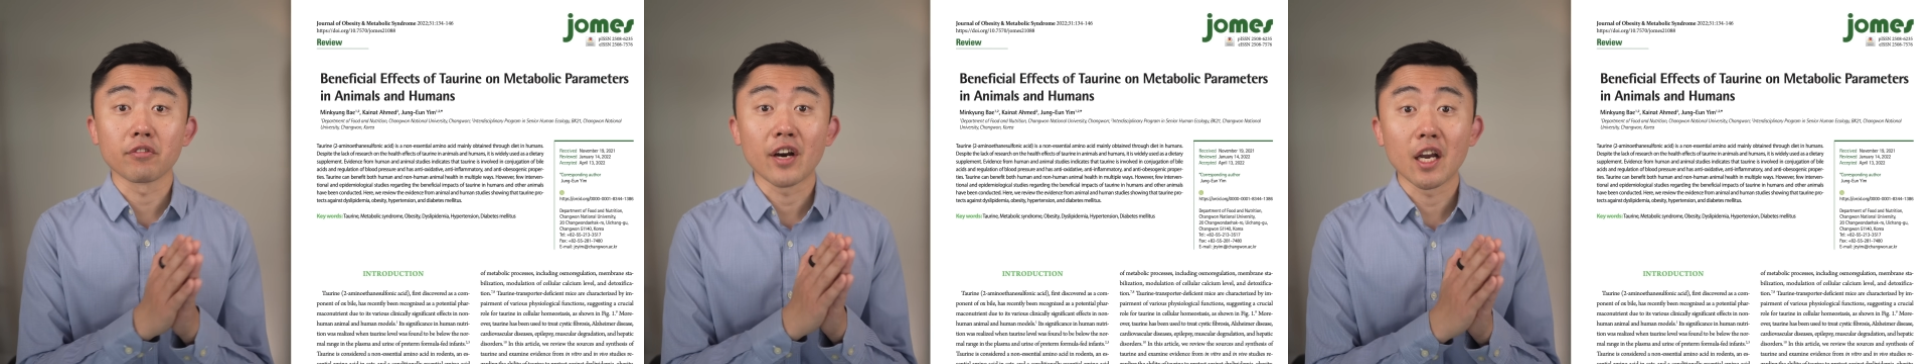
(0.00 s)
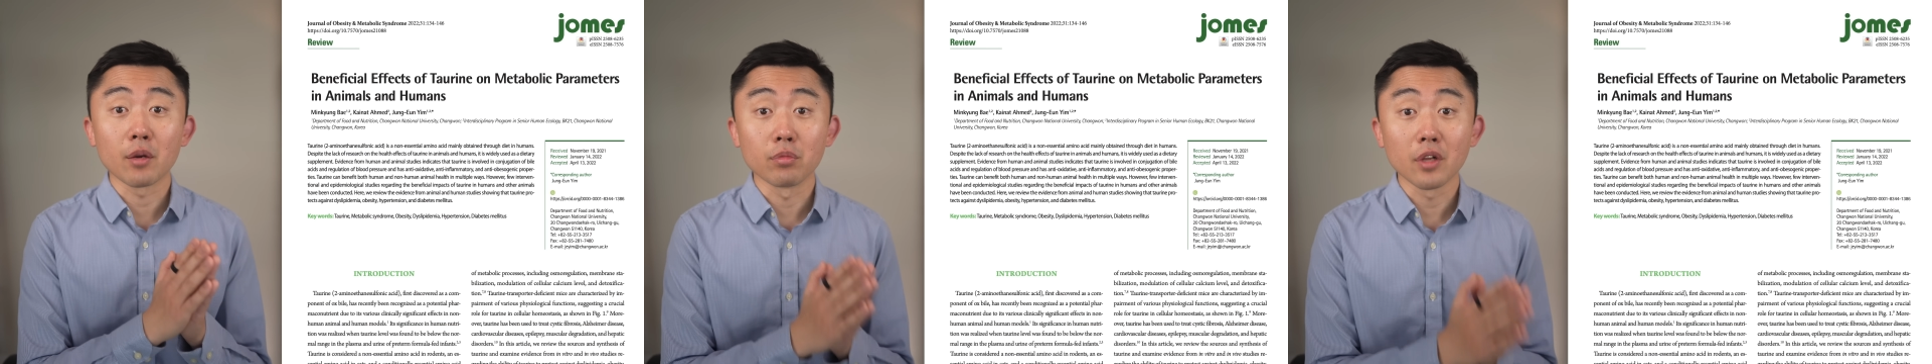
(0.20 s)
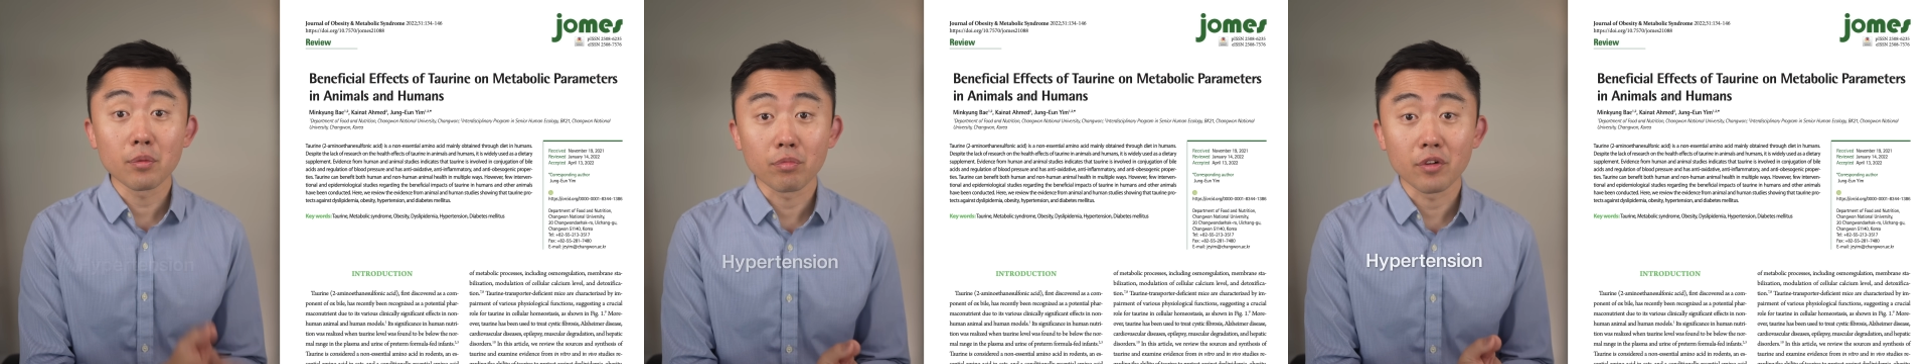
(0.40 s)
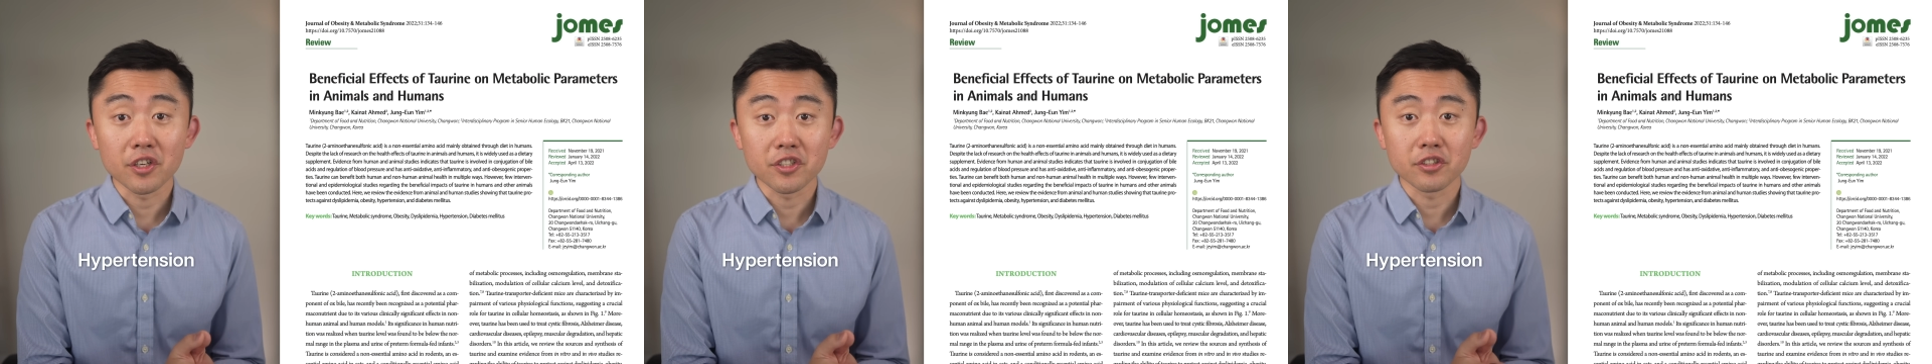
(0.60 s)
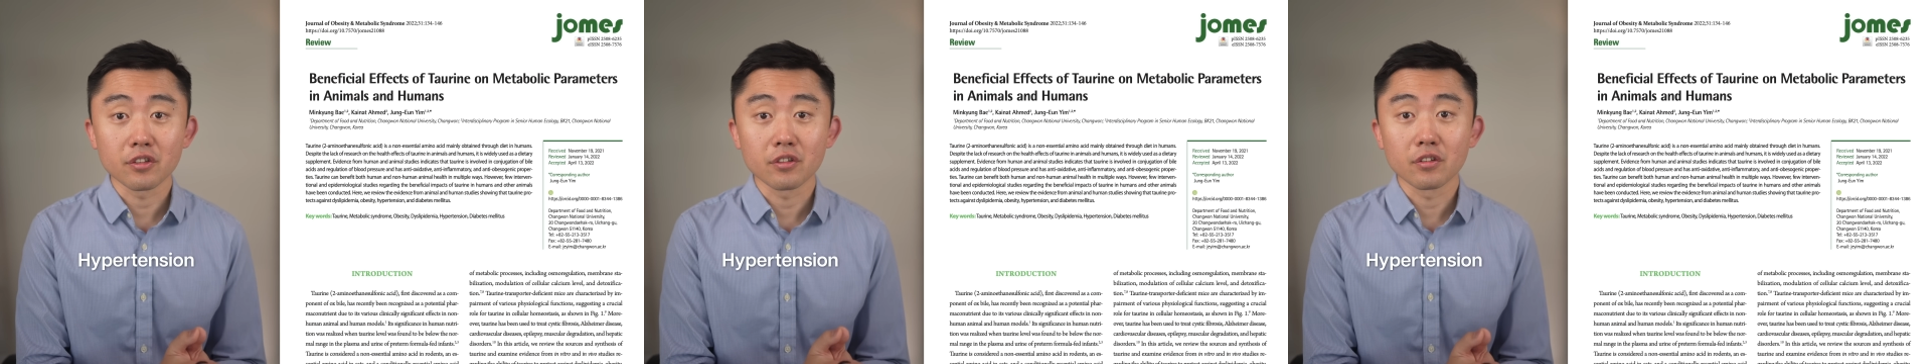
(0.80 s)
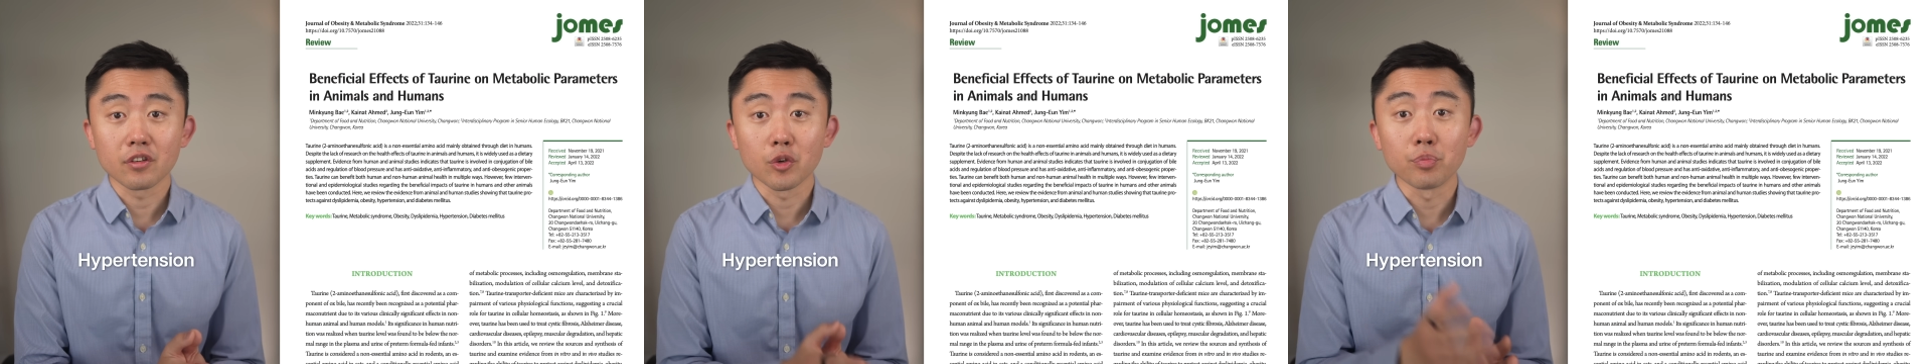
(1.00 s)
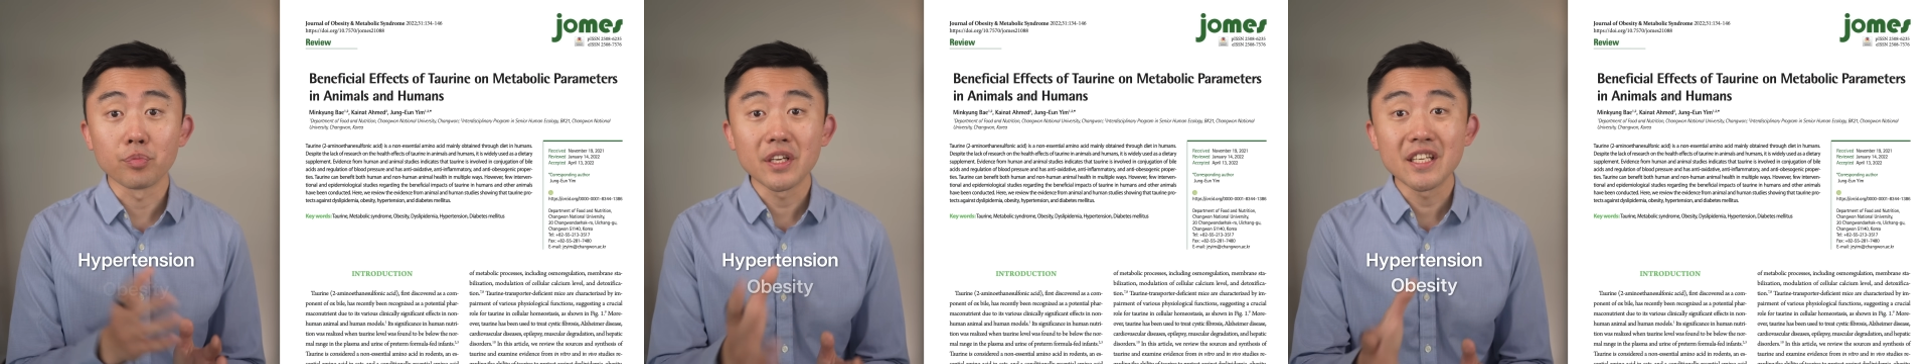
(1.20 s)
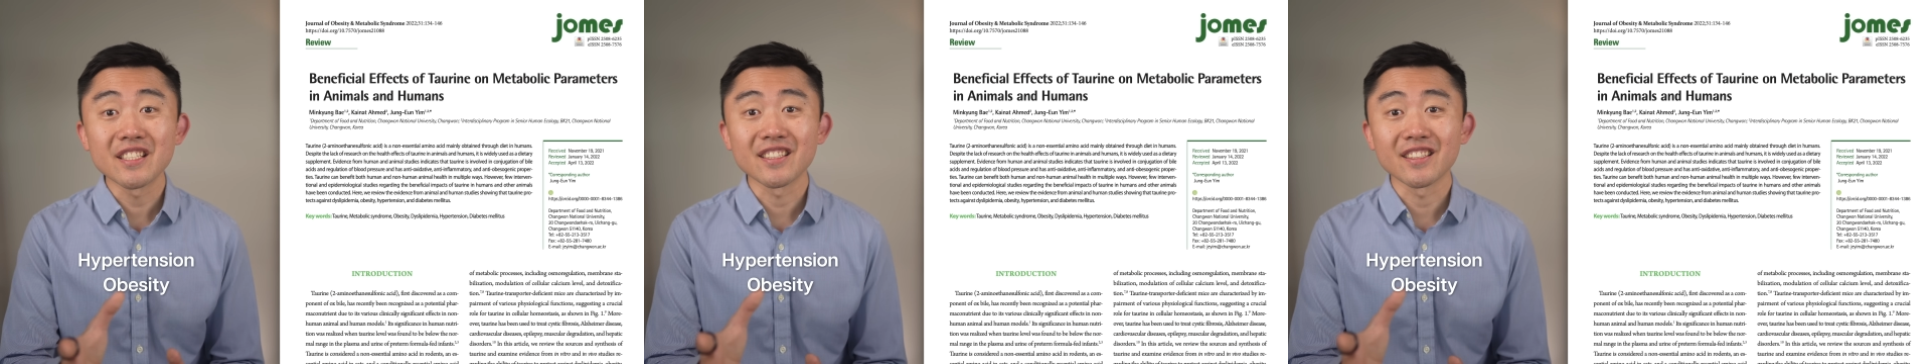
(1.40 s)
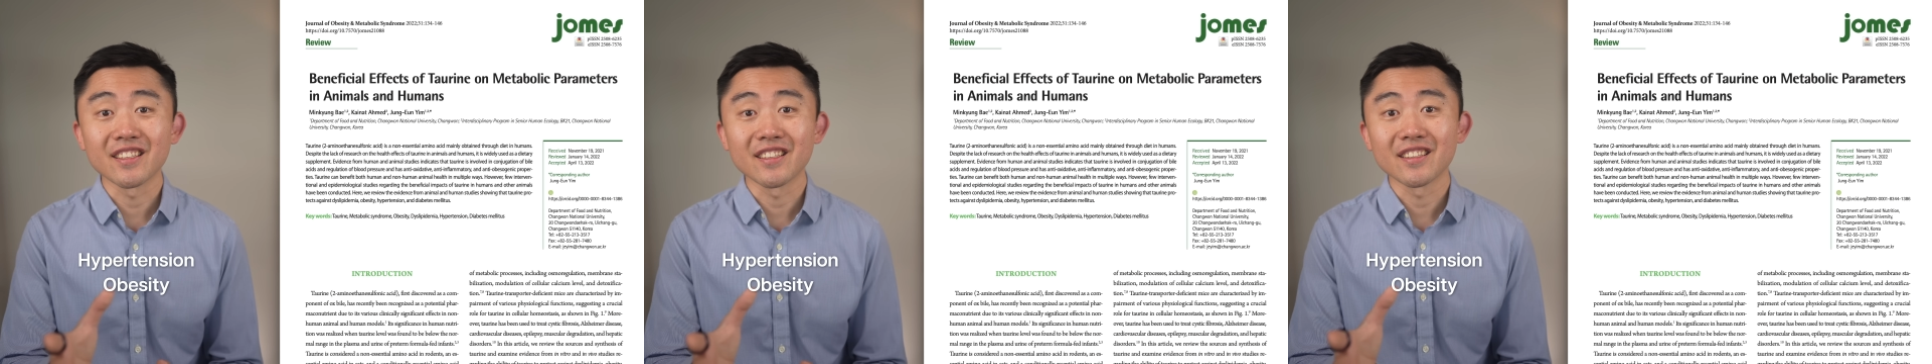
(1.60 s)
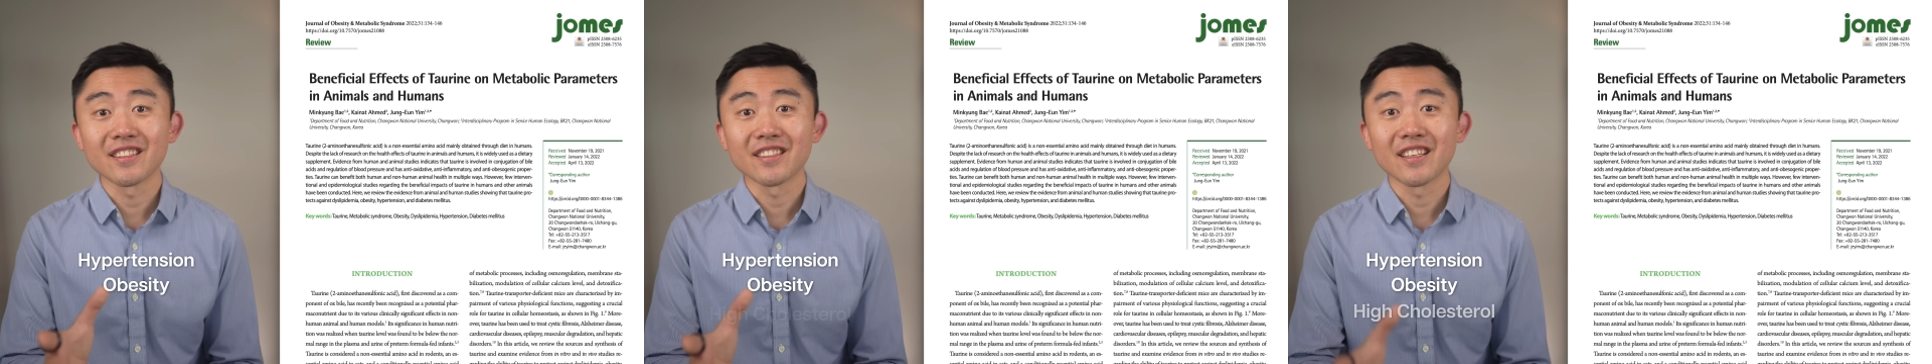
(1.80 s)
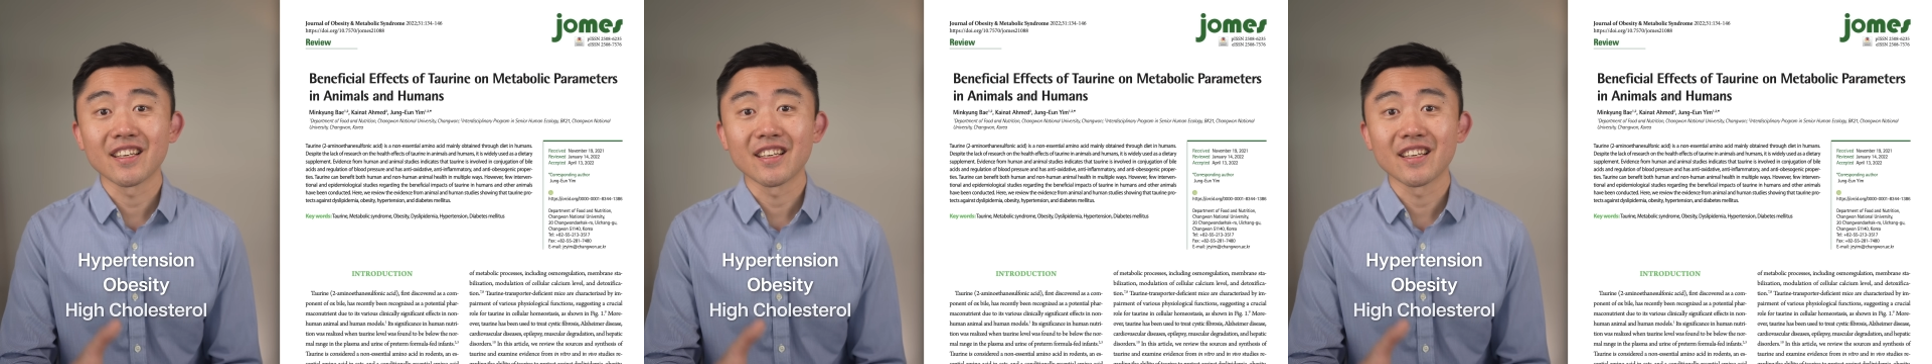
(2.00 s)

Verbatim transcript: of high blood pressure, obesity,